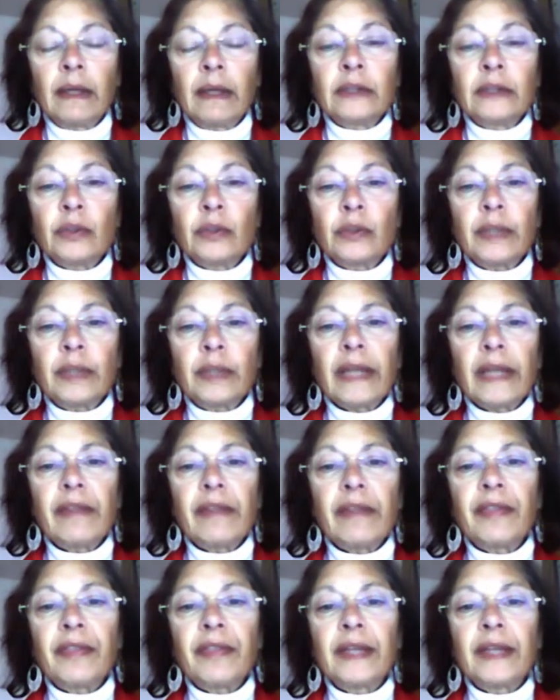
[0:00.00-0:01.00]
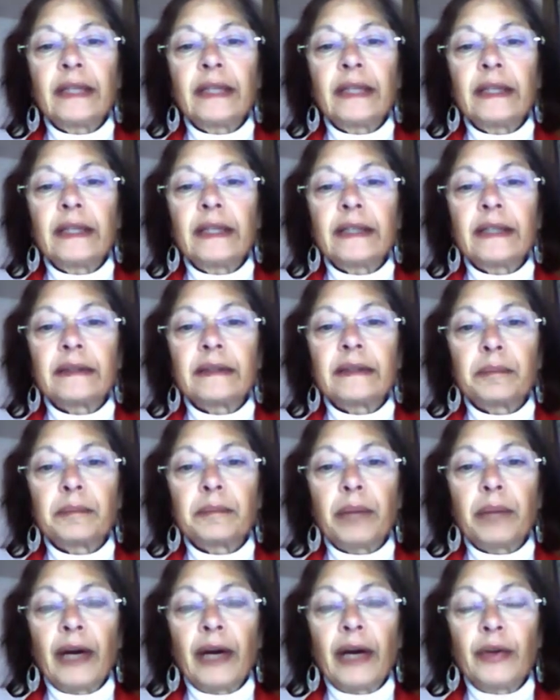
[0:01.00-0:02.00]
So another thing that
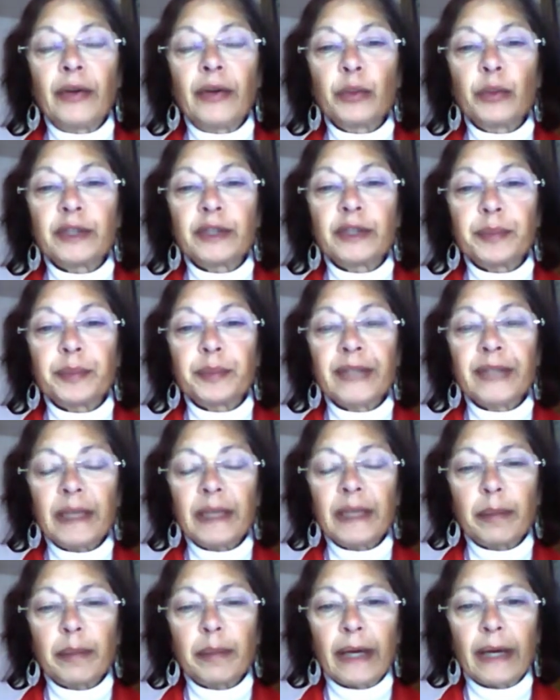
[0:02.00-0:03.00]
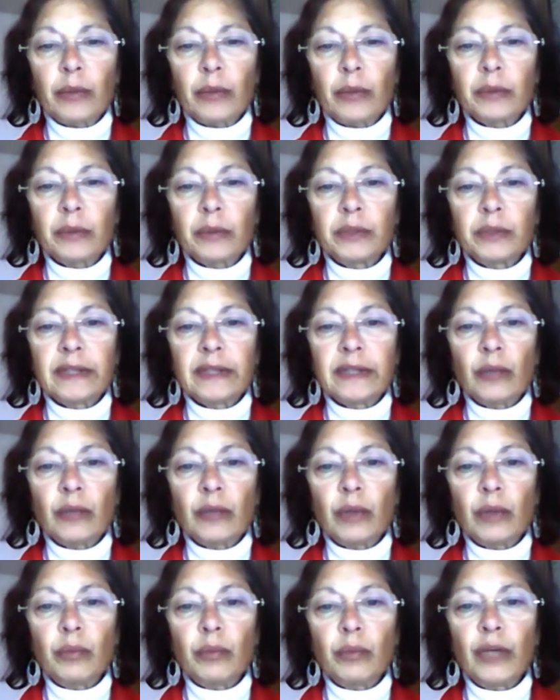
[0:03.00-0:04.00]
Byron was upset about was that
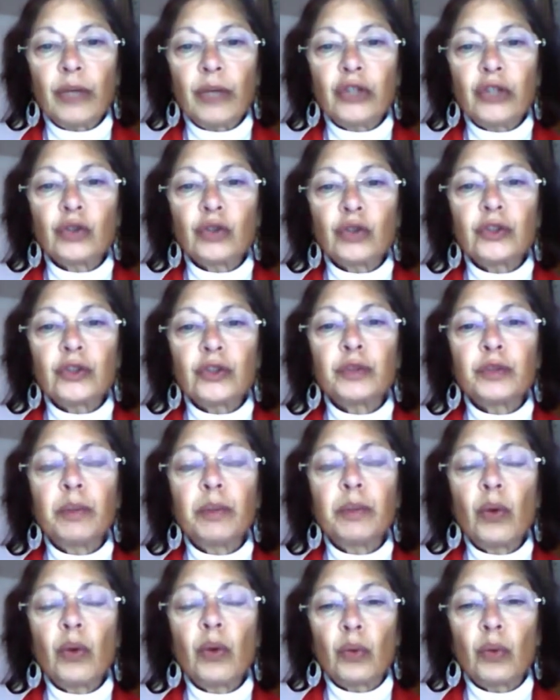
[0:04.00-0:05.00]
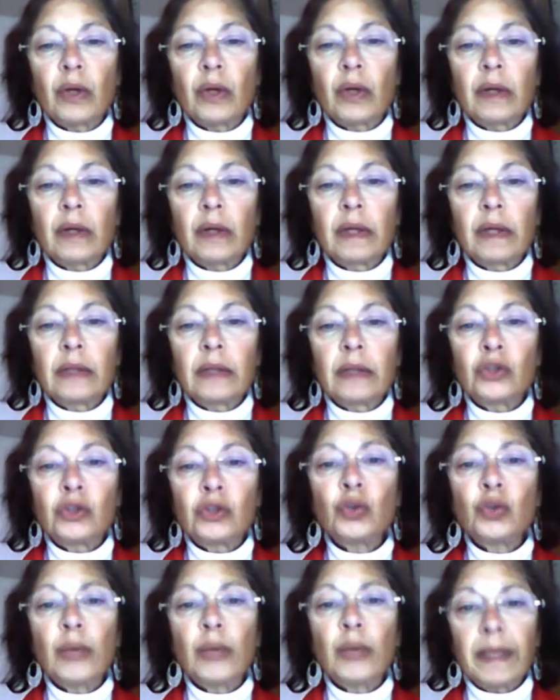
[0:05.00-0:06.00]
when Rachel spoke
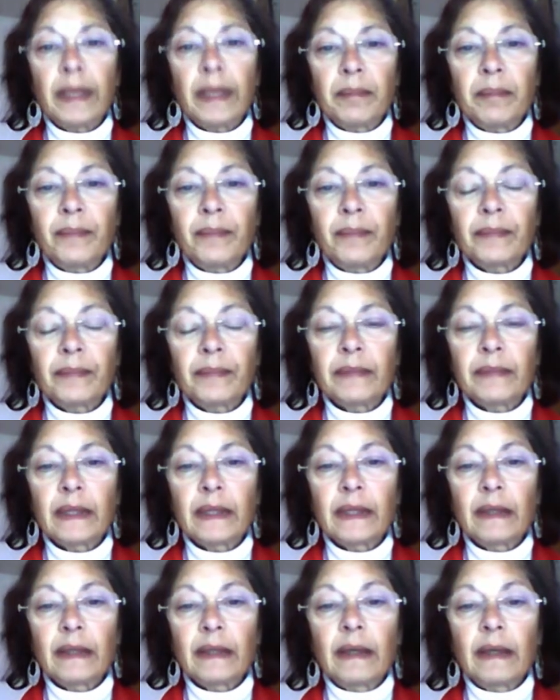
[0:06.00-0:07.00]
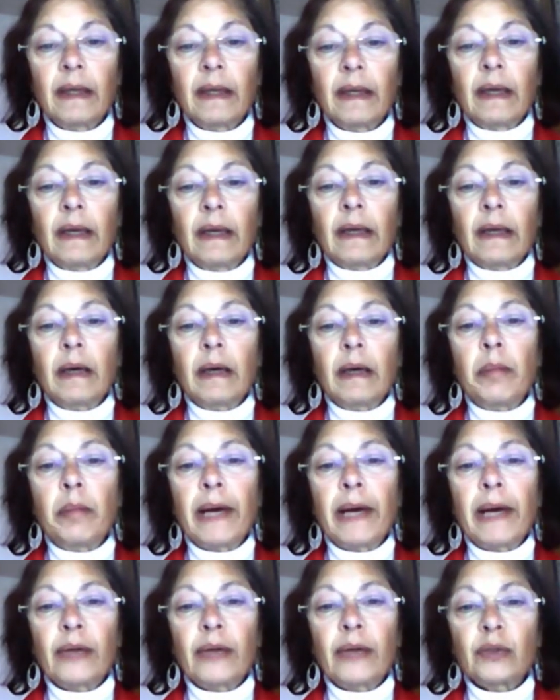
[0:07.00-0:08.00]
to him
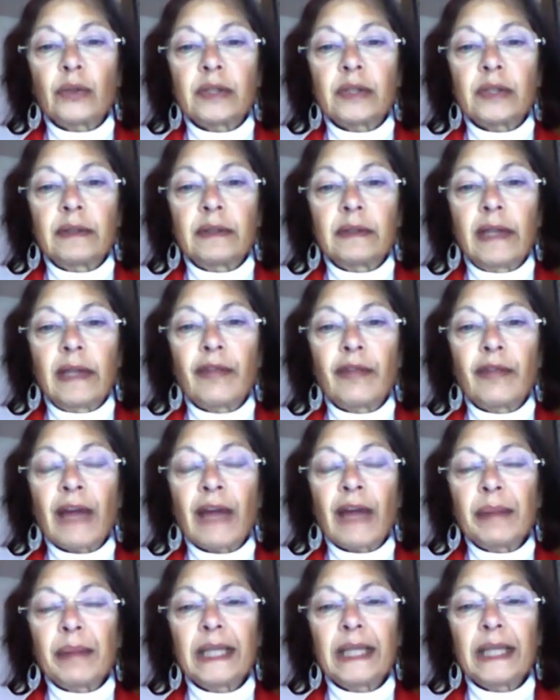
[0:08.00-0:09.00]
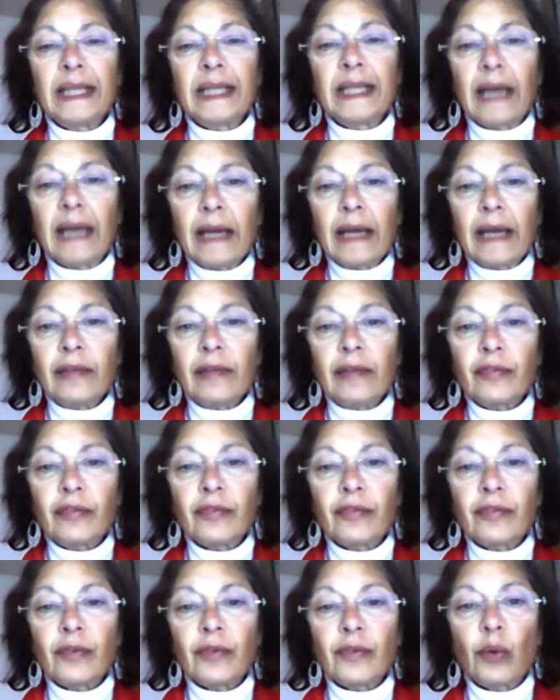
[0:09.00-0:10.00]
about their family life
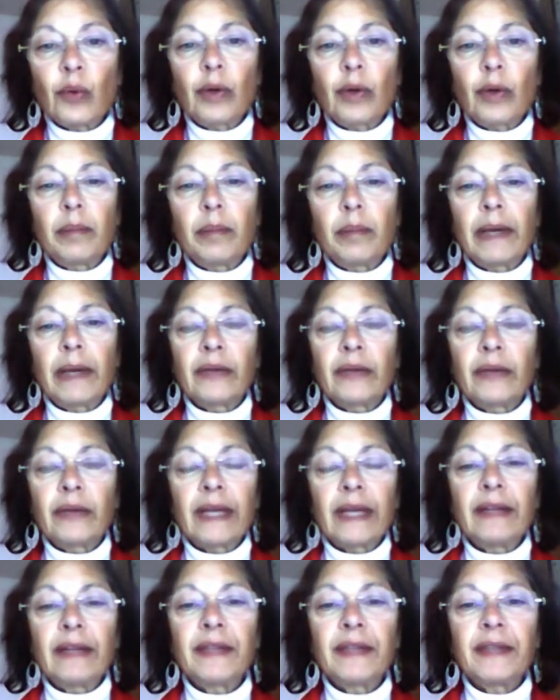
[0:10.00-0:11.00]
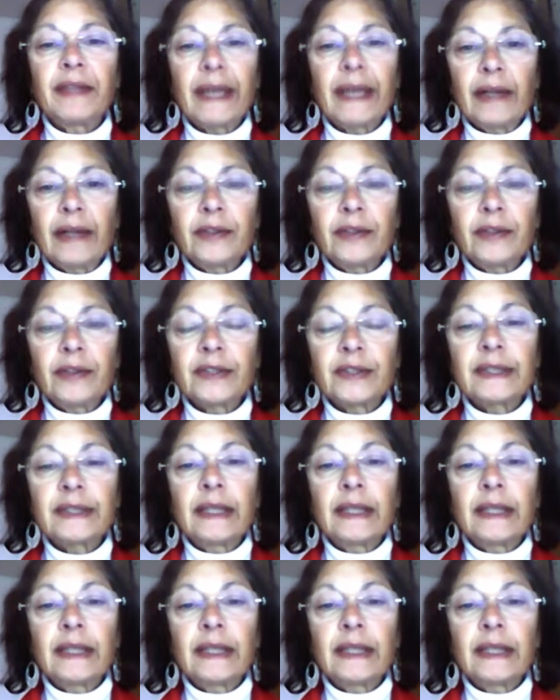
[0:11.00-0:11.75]
or about anything else,